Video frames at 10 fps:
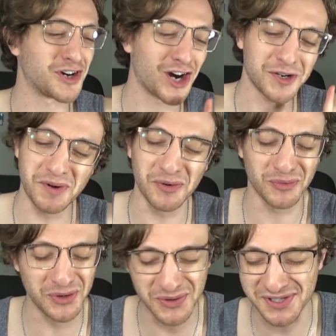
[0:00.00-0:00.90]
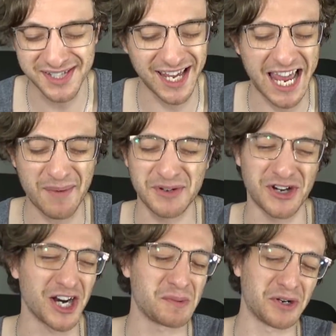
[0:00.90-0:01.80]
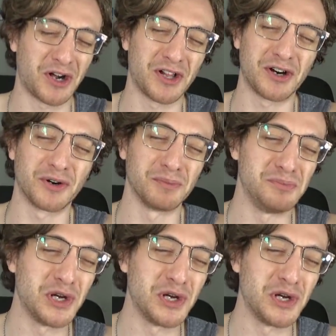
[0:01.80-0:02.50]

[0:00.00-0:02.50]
We talked about RuneScape. We talked about all our